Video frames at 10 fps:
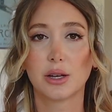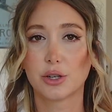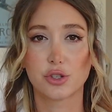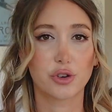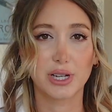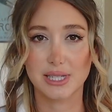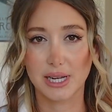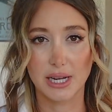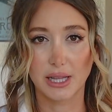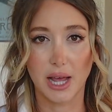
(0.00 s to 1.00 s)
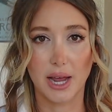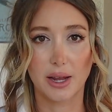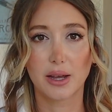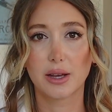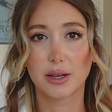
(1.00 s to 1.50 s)
straight skinny leg
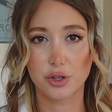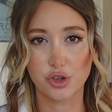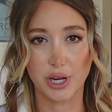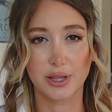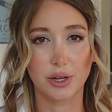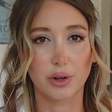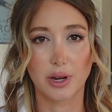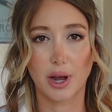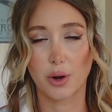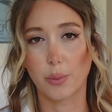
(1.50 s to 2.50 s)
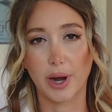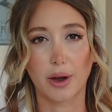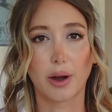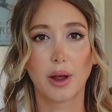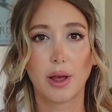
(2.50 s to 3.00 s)
jean that you can kind of
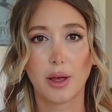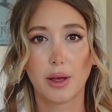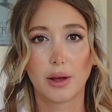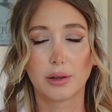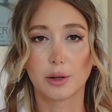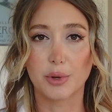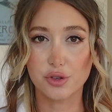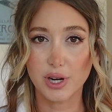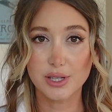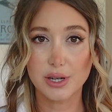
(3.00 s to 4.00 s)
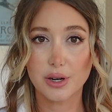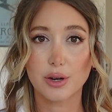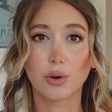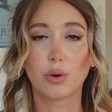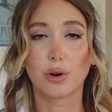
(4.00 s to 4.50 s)
wear a little bit
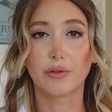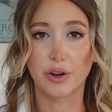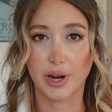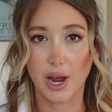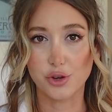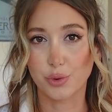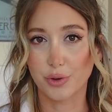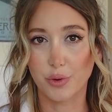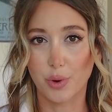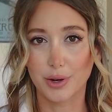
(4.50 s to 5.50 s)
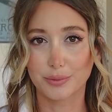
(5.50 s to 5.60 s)
dressier or very casual if you want.